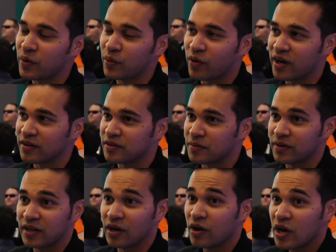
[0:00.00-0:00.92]
we want to,
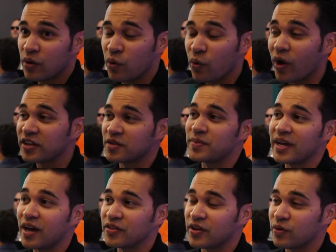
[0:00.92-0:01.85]
you know, we want to
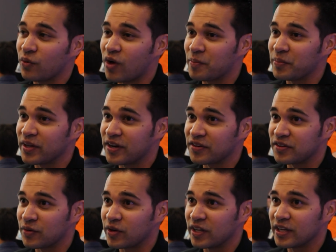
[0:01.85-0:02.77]
be out there. We want players
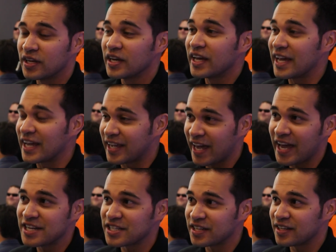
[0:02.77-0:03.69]
to really
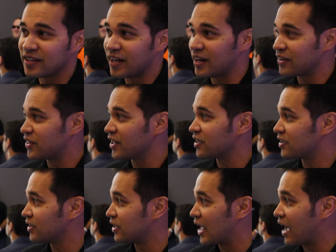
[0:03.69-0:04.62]
engage in it, and I think
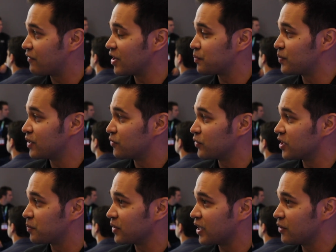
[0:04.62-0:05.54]
having it be
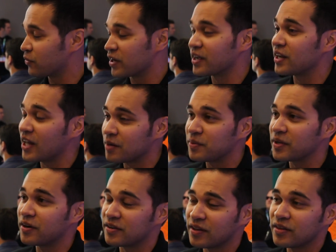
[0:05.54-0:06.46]
free-to-play, we're going to get a lot of players in